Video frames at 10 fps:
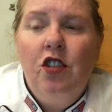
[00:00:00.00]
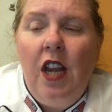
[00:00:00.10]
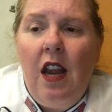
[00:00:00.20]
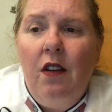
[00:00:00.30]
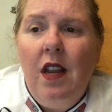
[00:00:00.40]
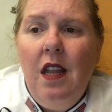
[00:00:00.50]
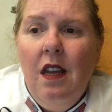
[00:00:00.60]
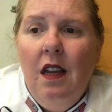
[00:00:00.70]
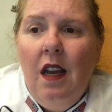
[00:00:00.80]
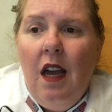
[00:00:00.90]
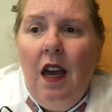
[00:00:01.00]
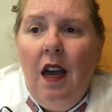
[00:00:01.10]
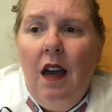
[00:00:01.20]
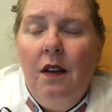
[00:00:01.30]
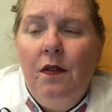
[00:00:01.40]
cherry.
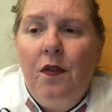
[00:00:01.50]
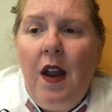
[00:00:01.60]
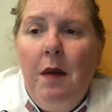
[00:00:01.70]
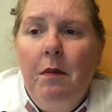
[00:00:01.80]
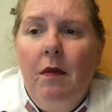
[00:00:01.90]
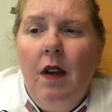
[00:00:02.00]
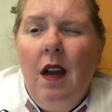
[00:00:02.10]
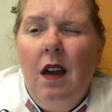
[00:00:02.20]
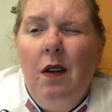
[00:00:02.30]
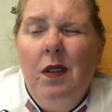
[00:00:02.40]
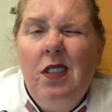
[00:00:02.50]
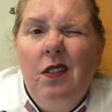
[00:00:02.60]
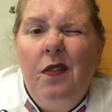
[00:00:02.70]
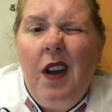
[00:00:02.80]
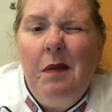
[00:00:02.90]
What's
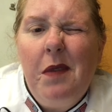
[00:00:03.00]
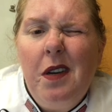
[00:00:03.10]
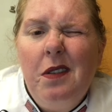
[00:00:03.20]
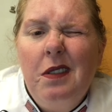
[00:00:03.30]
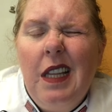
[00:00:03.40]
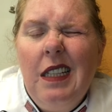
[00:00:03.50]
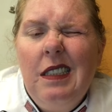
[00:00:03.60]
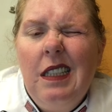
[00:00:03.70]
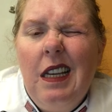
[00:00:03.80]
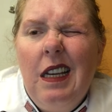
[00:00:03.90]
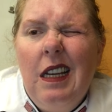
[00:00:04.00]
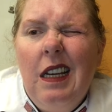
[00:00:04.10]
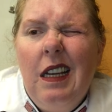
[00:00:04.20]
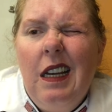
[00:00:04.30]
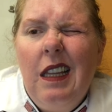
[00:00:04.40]
your Frambo? That's
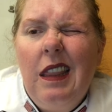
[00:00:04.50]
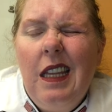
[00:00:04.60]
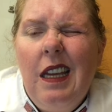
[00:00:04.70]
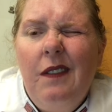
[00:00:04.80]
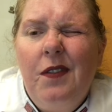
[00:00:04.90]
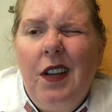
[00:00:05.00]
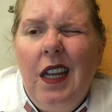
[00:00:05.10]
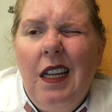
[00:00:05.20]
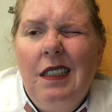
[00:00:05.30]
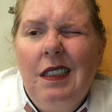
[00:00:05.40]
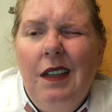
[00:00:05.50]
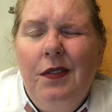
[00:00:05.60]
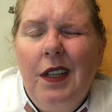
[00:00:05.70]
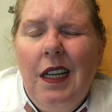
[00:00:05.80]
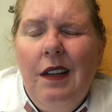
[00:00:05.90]
I forget.
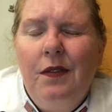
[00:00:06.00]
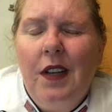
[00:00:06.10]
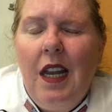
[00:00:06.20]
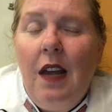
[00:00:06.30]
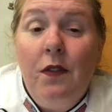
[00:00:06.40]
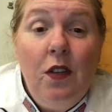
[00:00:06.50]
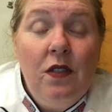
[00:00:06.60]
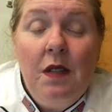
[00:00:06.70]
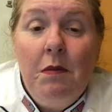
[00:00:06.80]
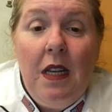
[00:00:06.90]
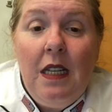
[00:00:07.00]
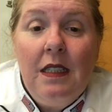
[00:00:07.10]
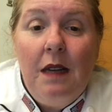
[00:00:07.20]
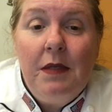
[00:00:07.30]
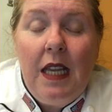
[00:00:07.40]
I've used it many
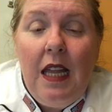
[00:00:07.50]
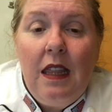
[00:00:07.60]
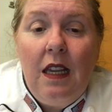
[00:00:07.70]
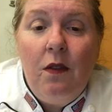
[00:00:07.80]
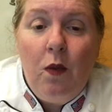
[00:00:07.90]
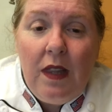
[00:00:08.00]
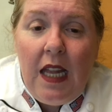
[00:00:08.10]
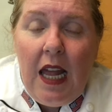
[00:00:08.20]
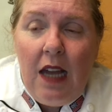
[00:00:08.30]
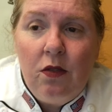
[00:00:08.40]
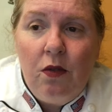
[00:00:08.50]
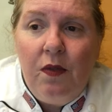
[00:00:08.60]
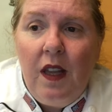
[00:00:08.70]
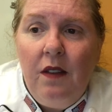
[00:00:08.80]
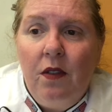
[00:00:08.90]
times. I can't think of what that actual
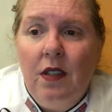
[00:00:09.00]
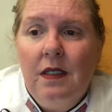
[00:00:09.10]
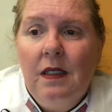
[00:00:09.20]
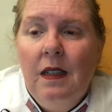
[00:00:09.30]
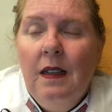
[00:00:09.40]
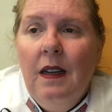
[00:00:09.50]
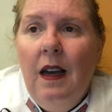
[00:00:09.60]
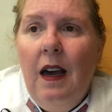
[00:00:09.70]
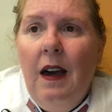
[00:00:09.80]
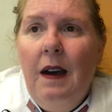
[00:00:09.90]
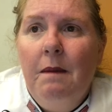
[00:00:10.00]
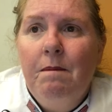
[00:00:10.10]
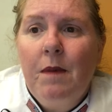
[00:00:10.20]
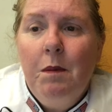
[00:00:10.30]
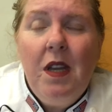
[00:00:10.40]
flavor is.
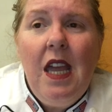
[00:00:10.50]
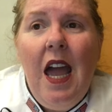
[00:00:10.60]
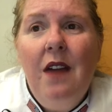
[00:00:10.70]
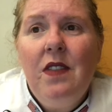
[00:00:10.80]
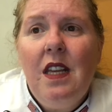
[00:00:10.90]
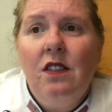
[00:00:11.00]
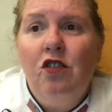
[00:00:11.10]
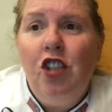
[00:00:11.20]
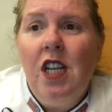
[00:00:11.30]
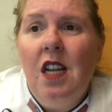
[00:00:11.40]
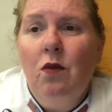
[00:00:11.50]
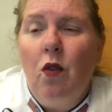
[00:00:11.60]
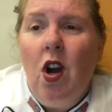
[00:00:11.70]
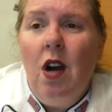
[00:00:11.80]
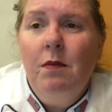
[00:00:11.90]
But you have these: gin,
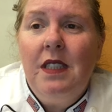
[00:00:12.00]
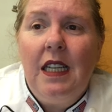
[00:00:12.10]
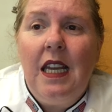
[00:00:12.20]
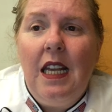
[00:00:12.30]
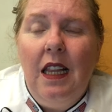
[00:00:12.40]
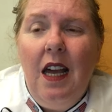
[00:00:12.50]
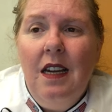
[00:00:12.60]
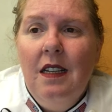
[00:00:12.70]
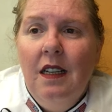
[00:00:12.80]
rum, tequila,